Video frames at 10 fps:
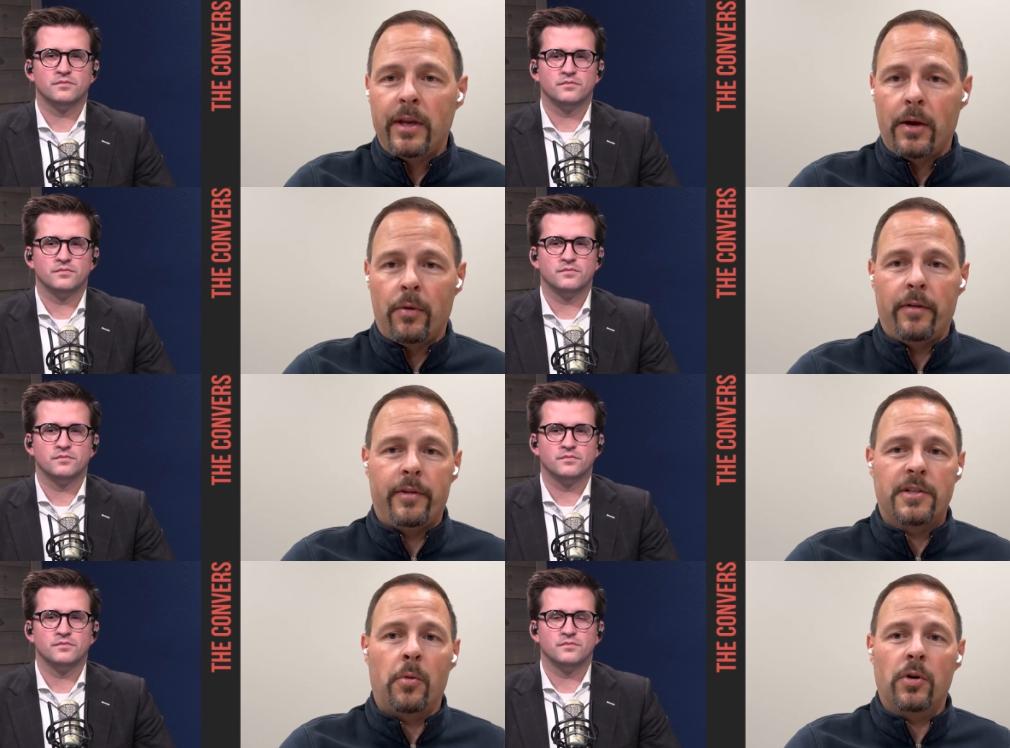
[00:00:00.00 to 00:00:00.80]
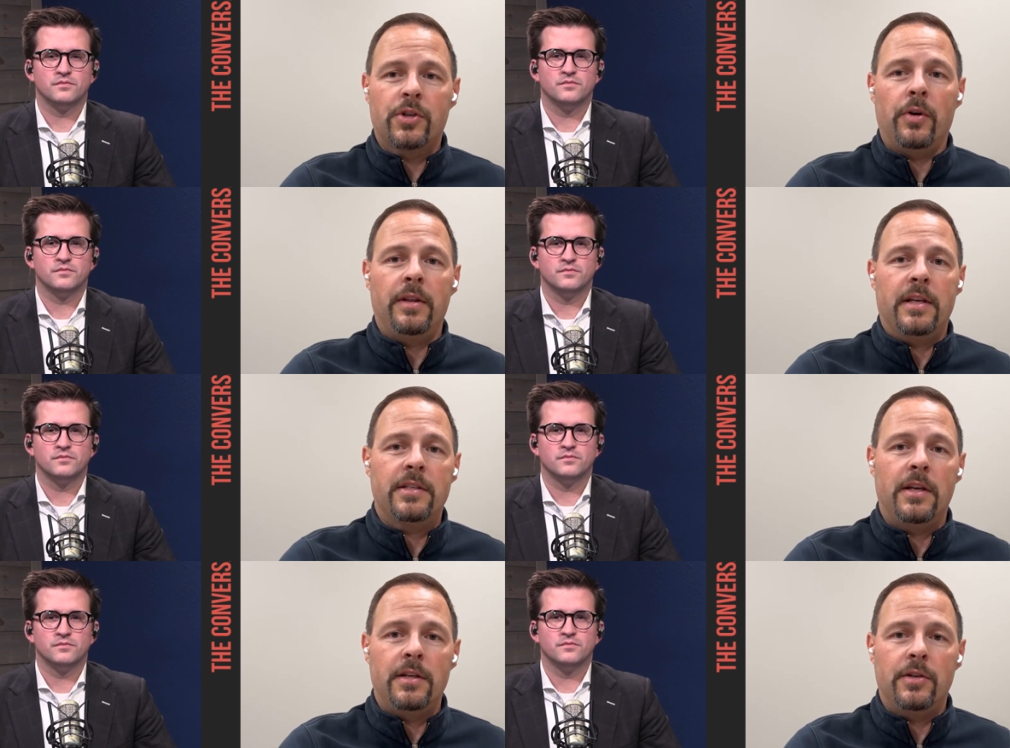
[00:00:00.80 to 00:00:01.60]
Speaker 1: we get rid of the smokescreen that
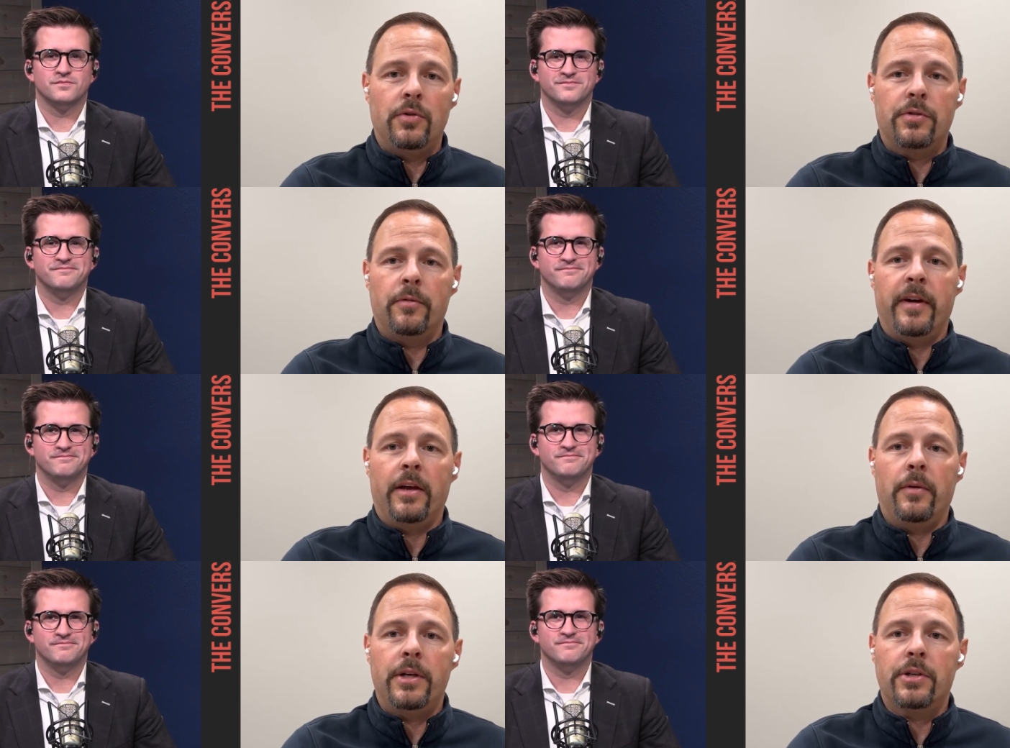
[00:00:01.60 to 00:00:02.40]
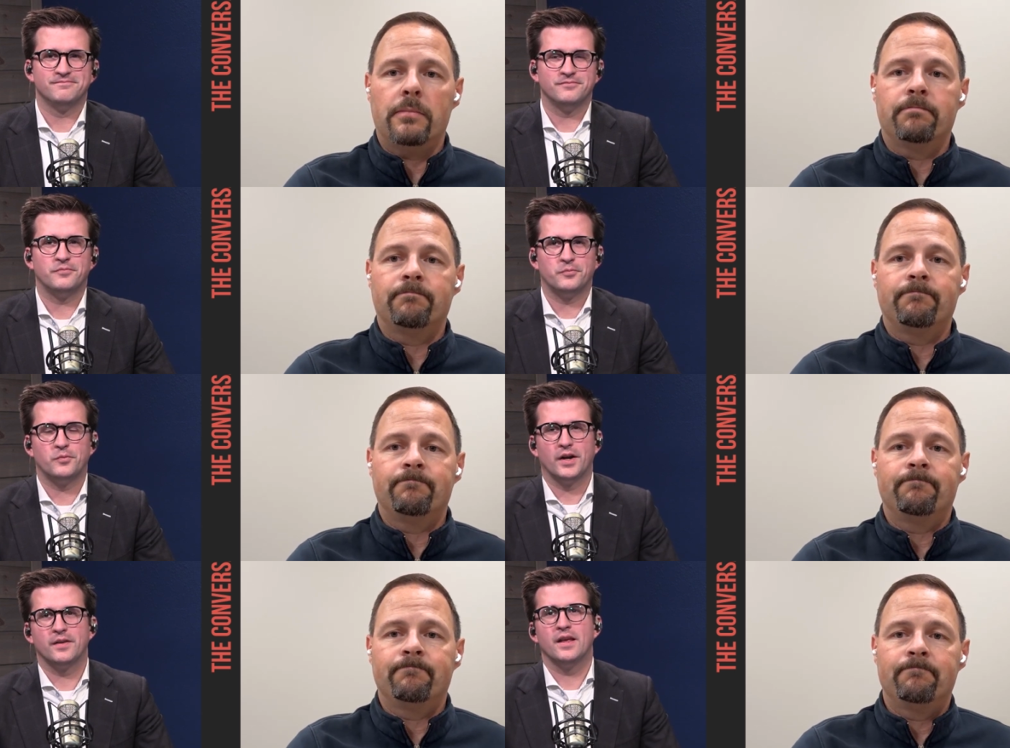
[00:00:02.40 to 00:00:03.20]
cities use through valuation.
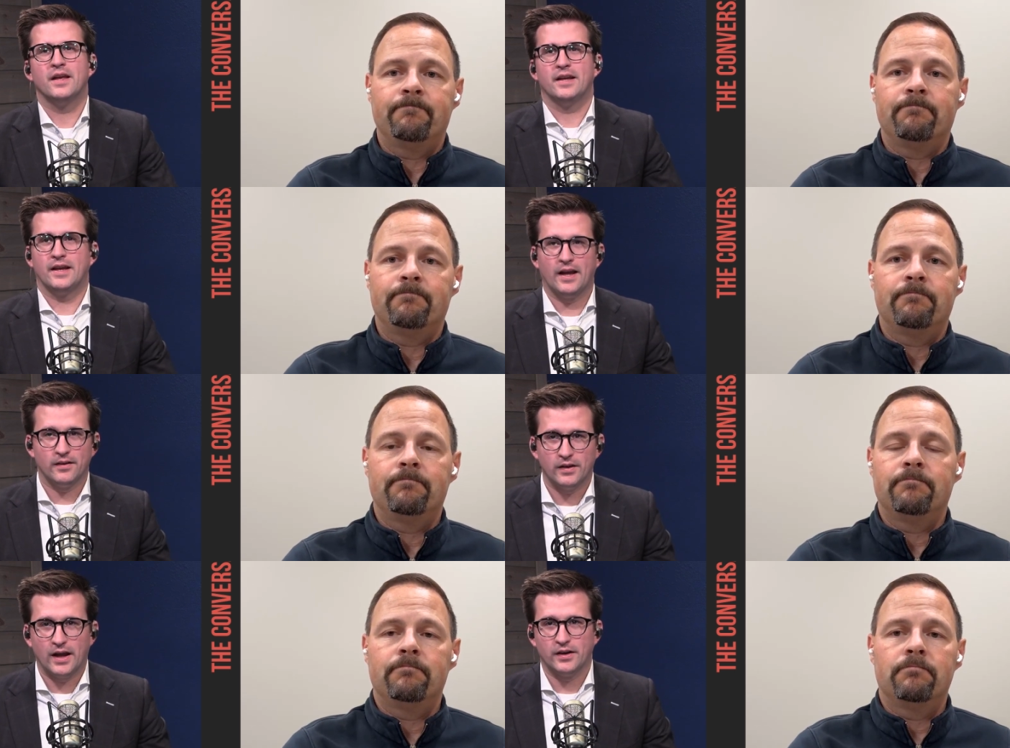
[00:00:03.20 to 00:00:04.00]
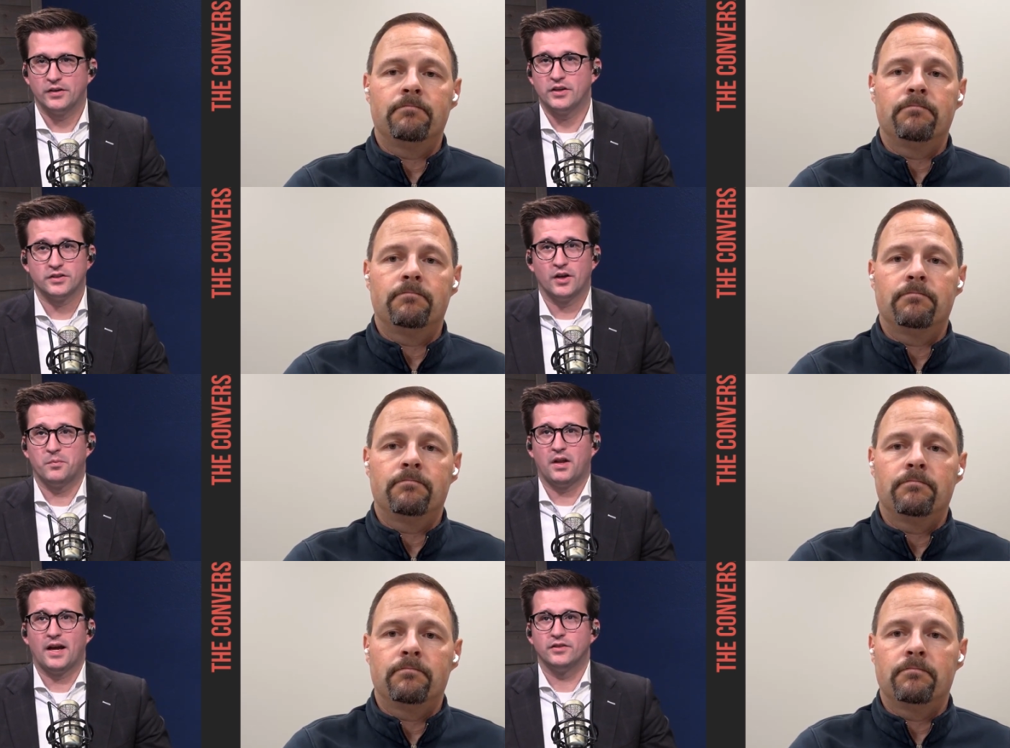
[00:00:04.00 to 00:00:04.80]
Speaker 2: Right. And it doesn't
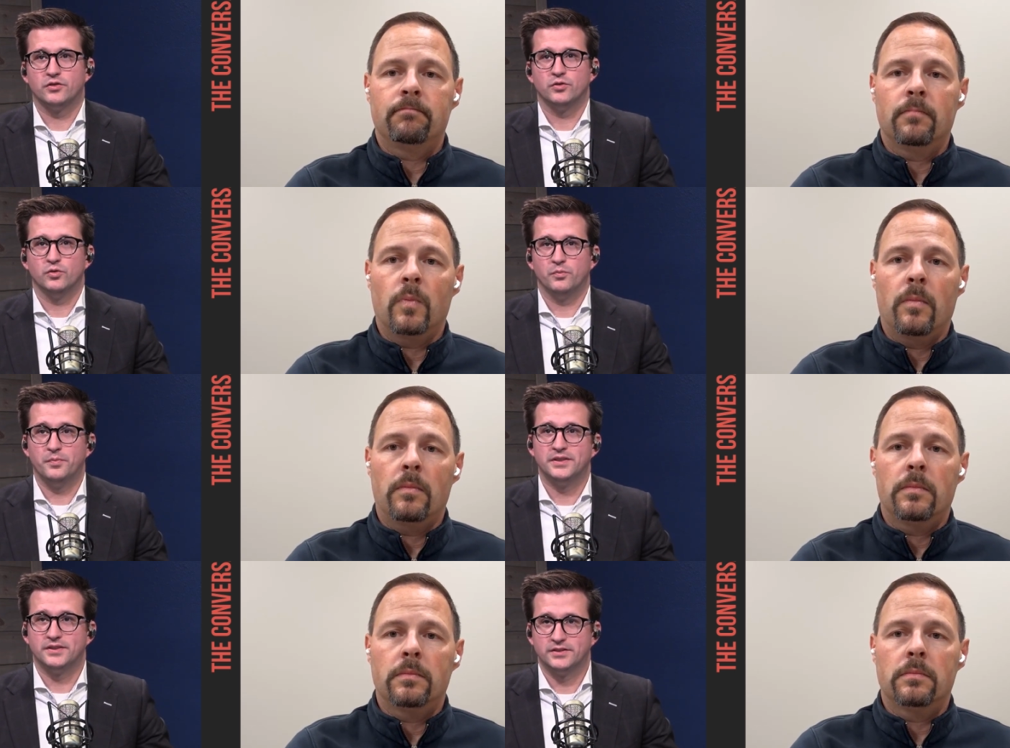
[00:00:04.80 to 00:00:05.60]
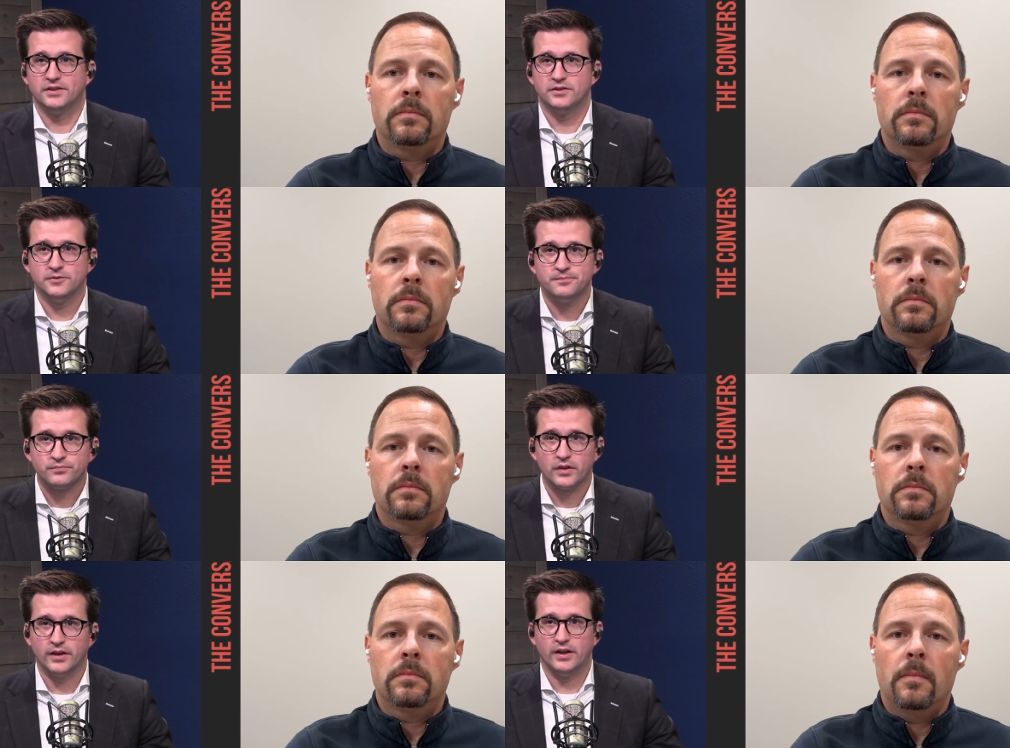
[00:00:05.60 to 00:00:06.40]
apply to businesses.
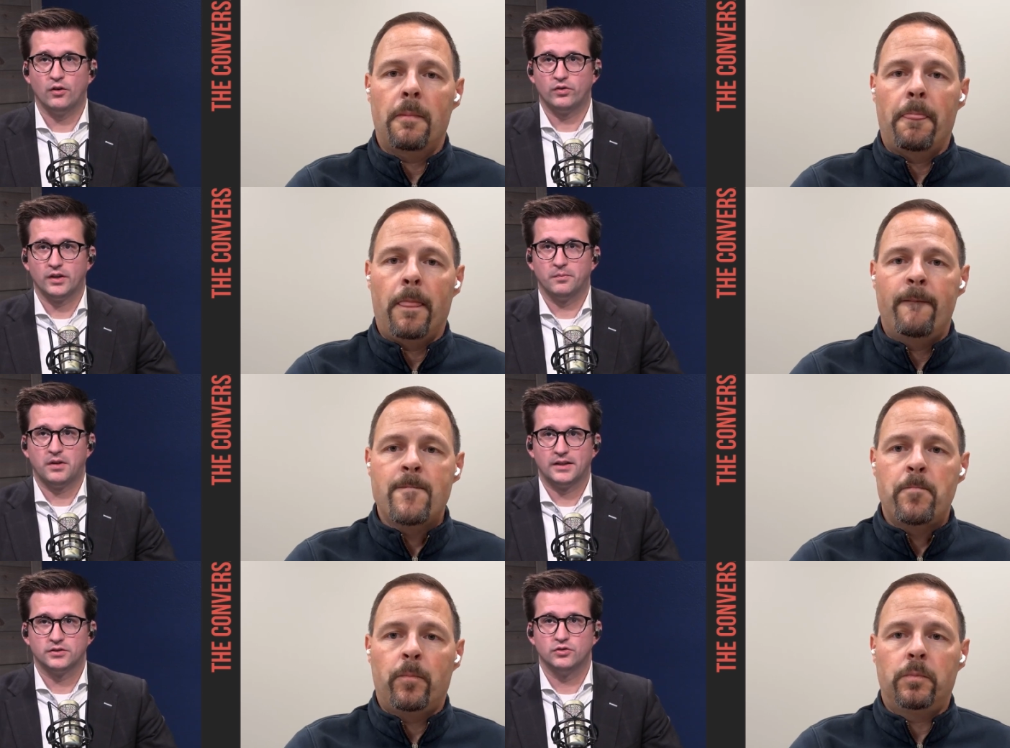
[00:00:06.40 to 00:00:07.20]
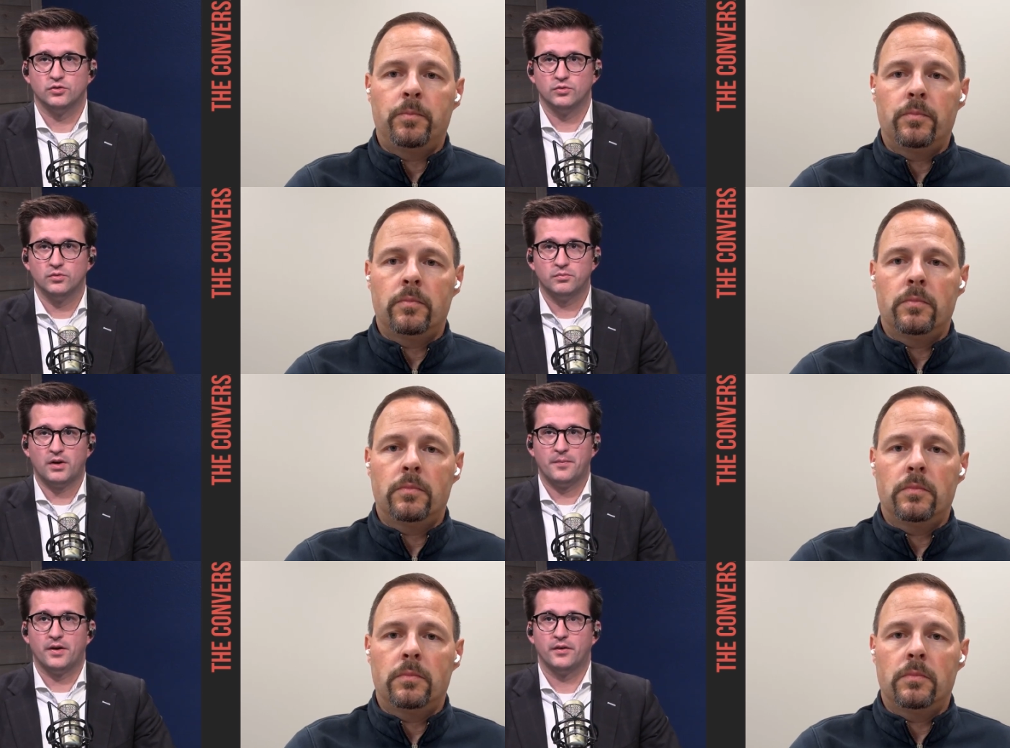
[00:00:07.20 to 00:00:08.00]
It only applies to
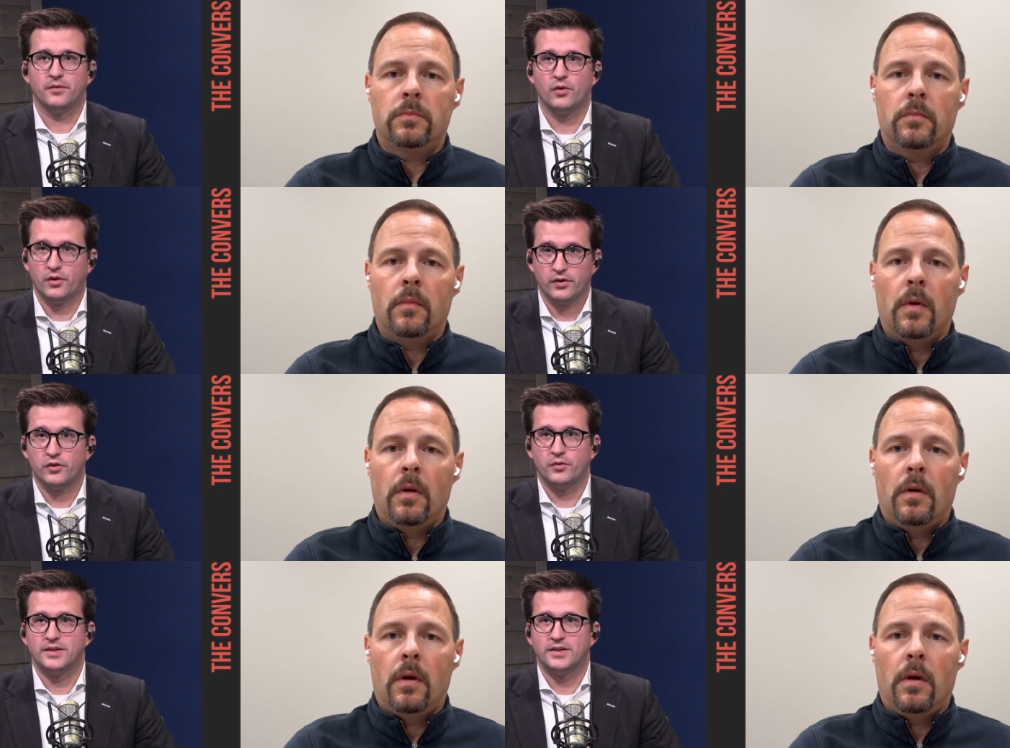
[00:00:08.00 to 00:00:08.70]
primary or your